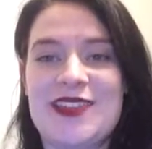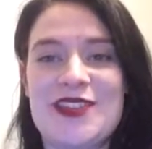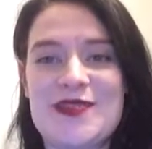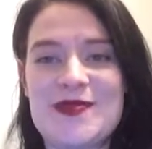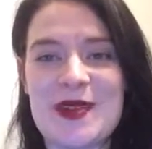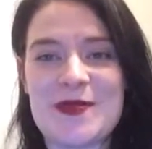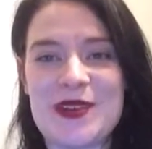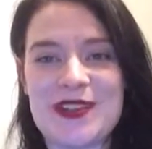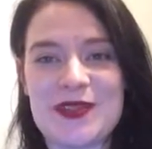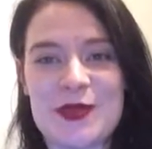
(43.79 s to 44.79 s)
group
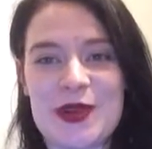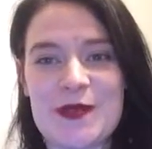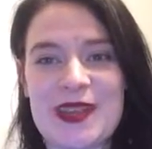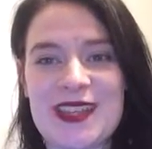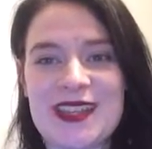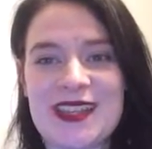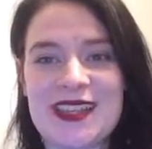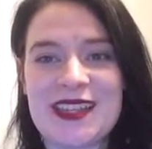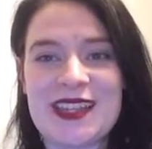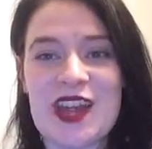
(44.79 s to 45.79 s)
members were
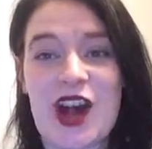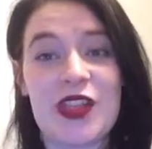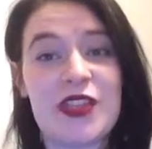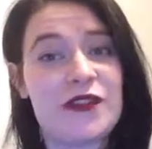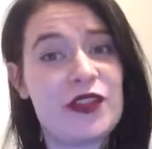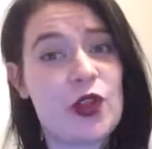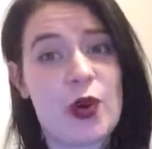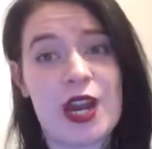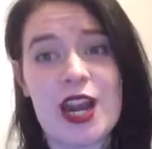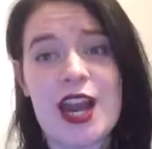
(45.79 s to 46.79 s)
immediately on the
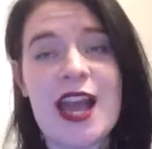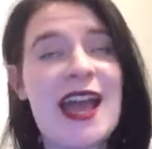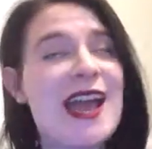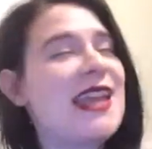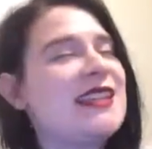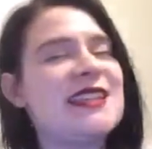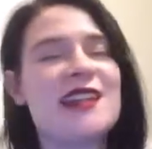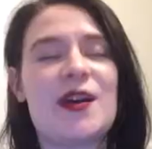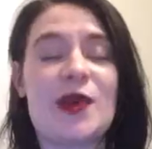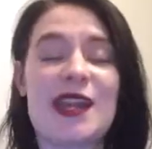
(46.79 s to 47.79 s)
floor and did
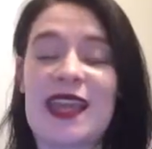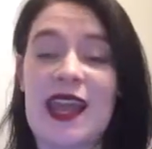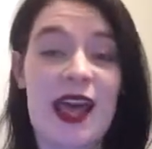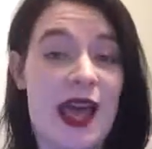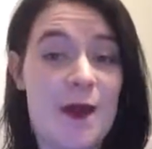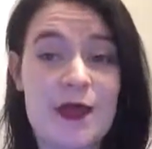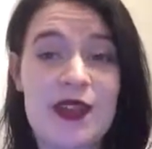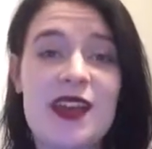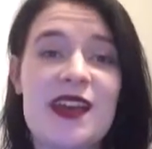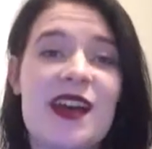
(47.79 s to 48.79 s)
not want to get up,